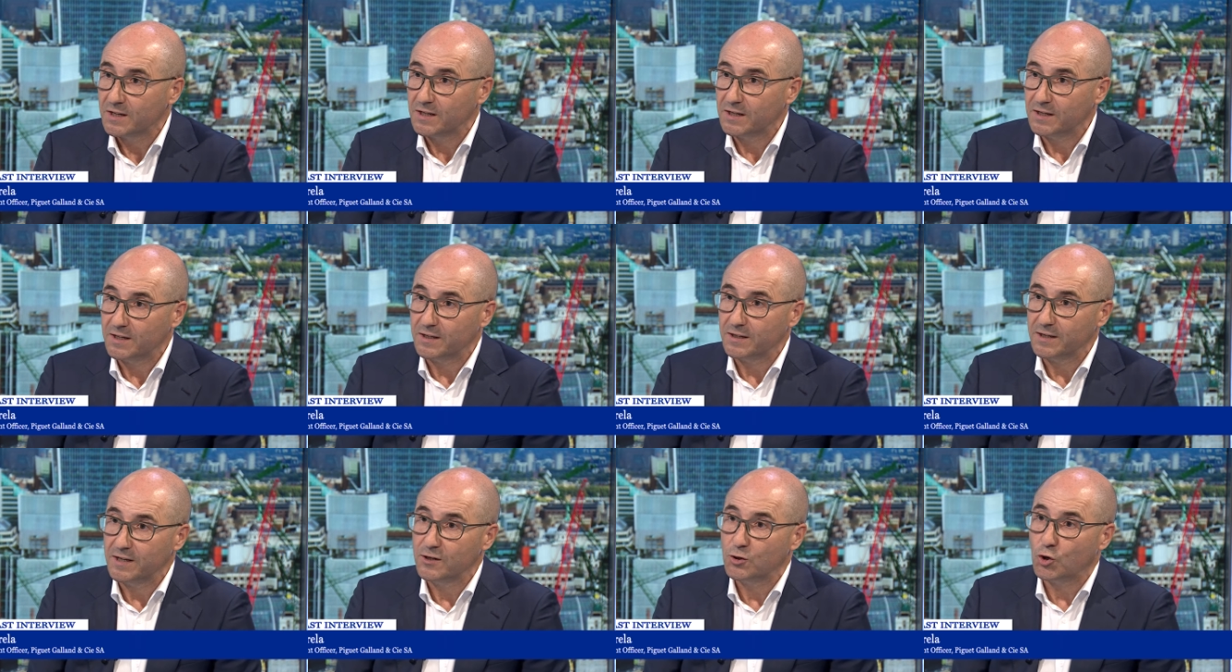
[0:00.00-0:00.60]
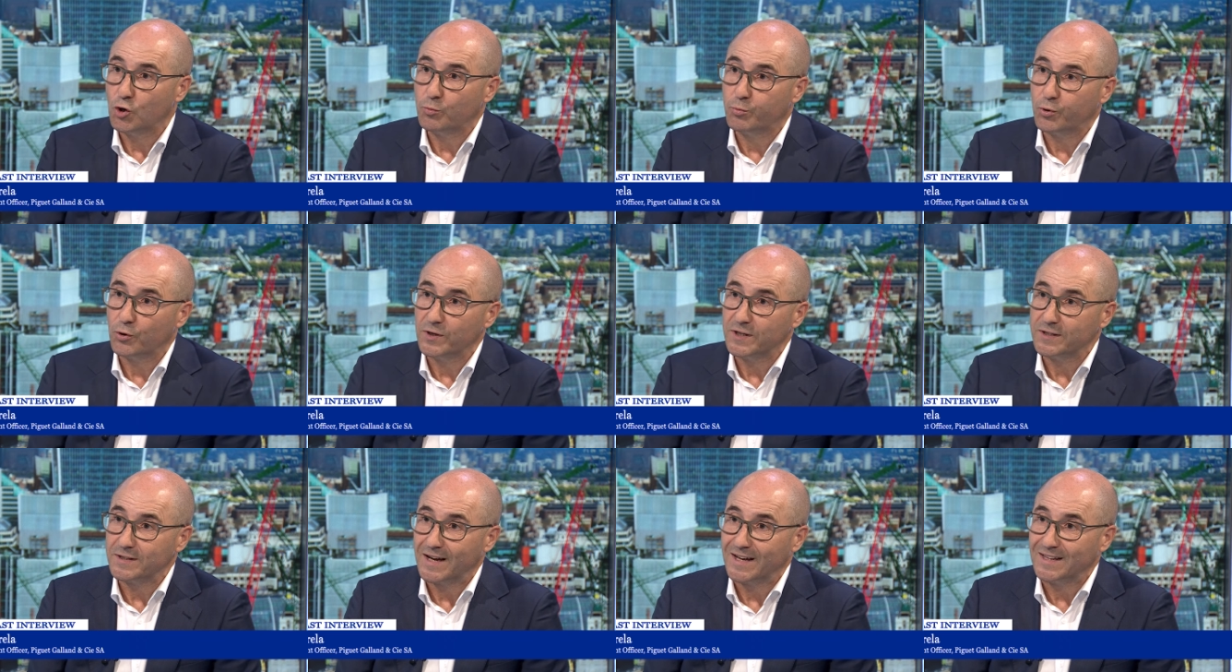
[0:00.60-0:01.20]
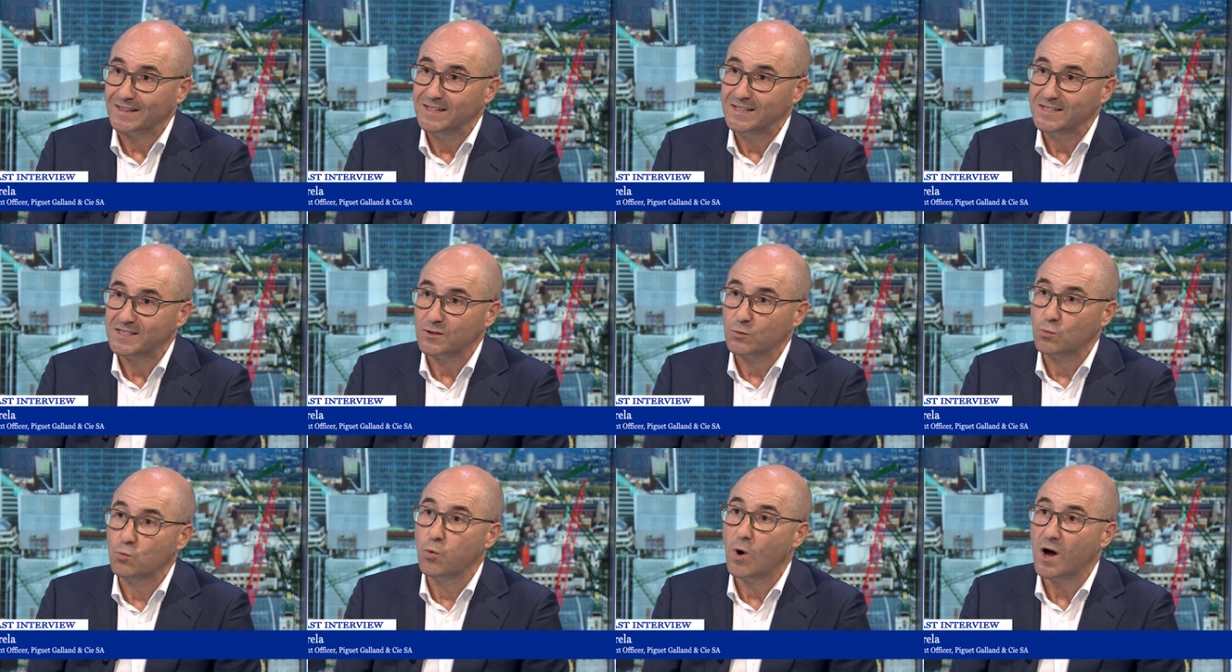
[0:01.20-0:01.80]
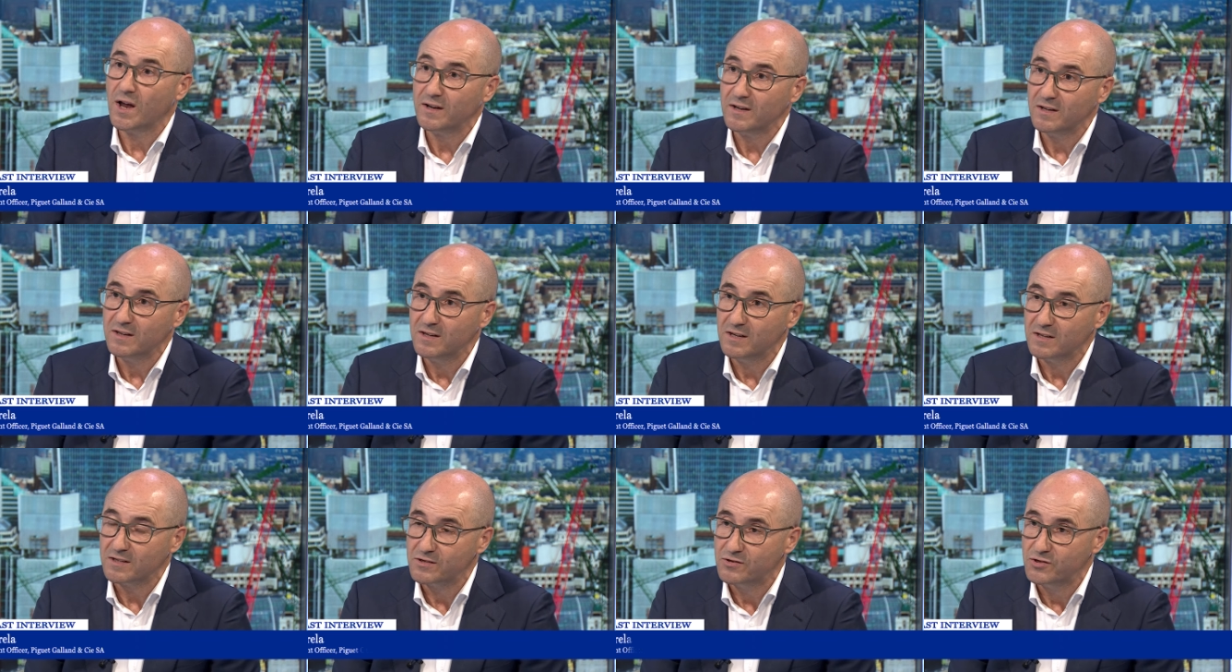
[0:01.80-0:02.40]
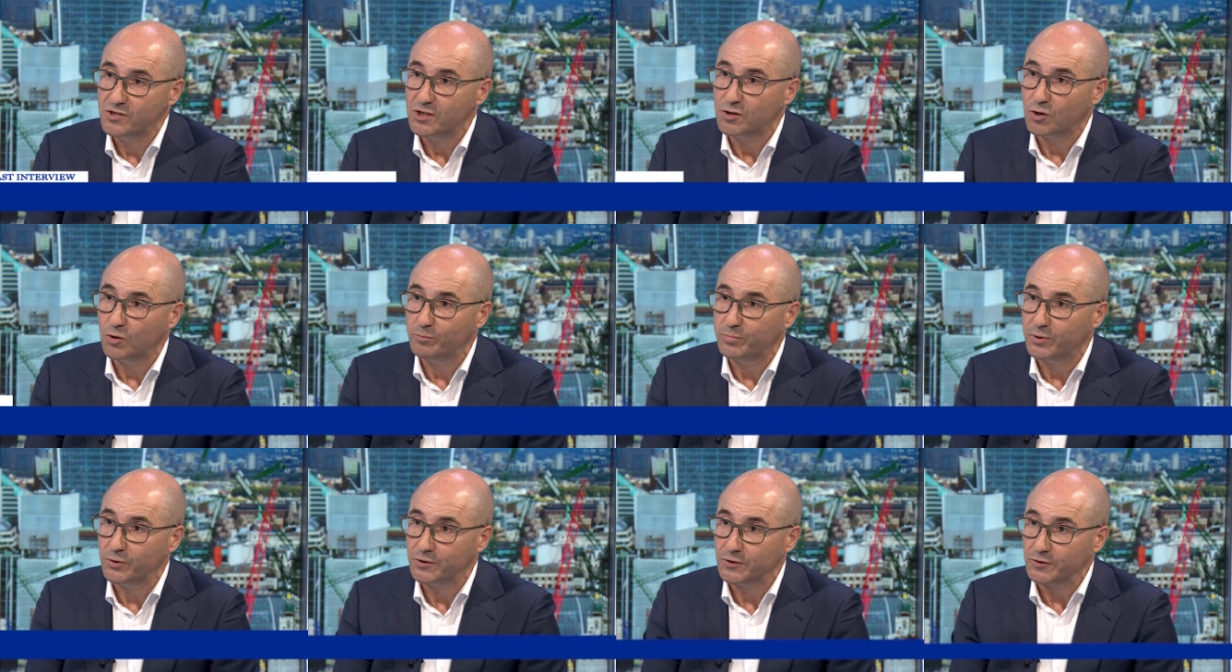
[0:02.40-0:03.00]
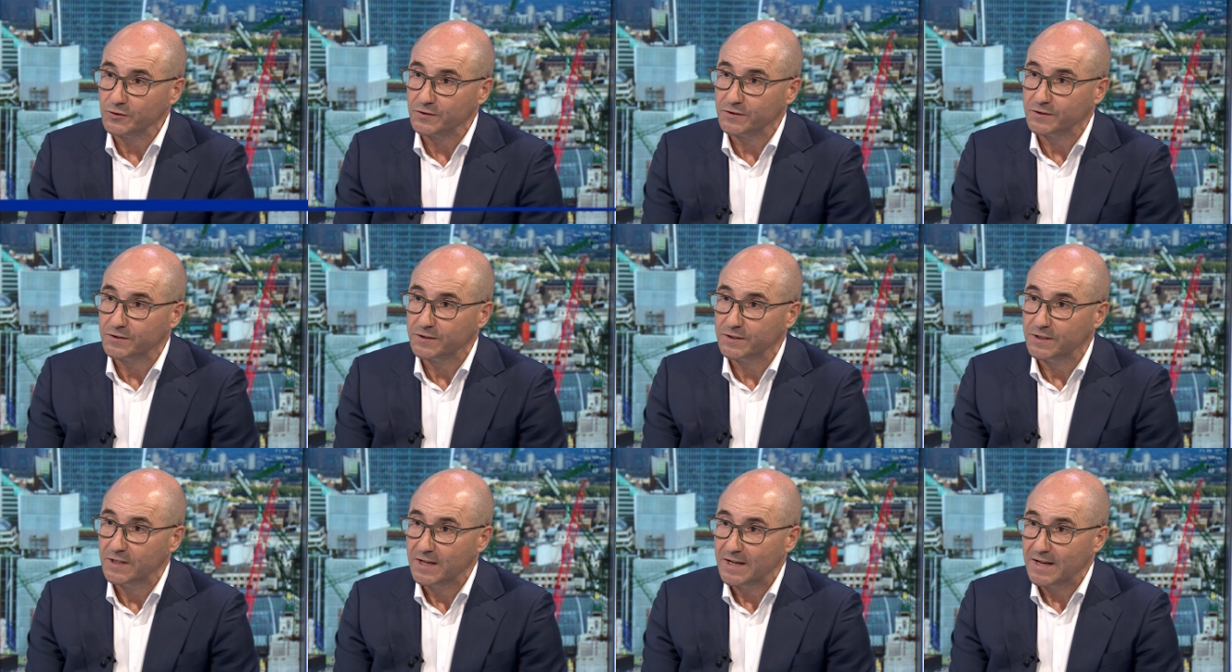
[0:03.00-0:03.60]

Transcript: uh, incorporate at least one E S G component,